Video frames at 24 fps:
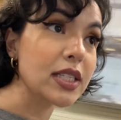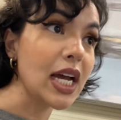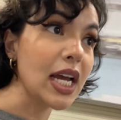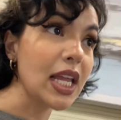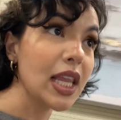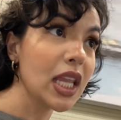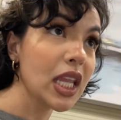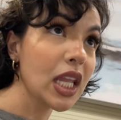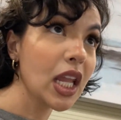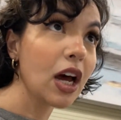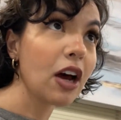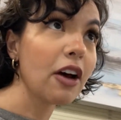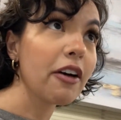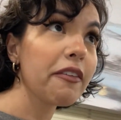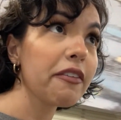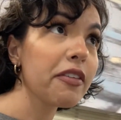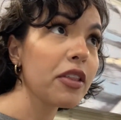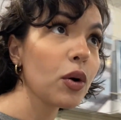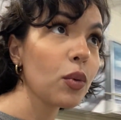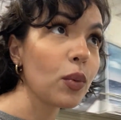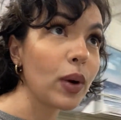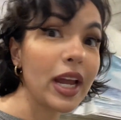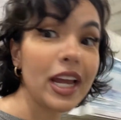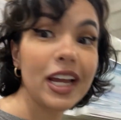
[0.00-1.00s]
I love
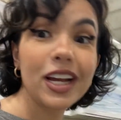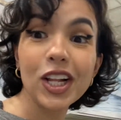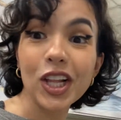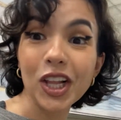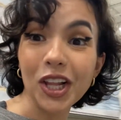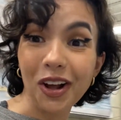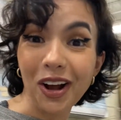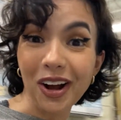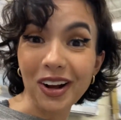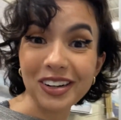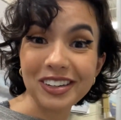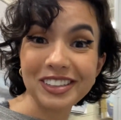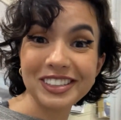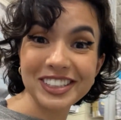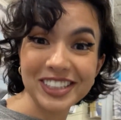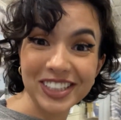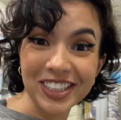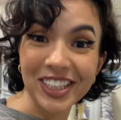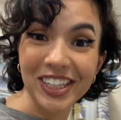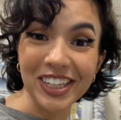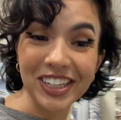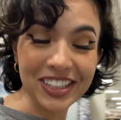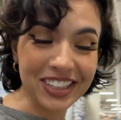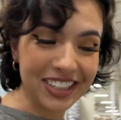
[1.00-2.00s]
the way clocks
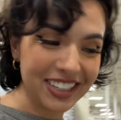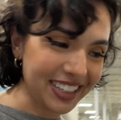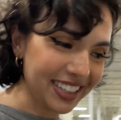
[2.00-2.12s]
look.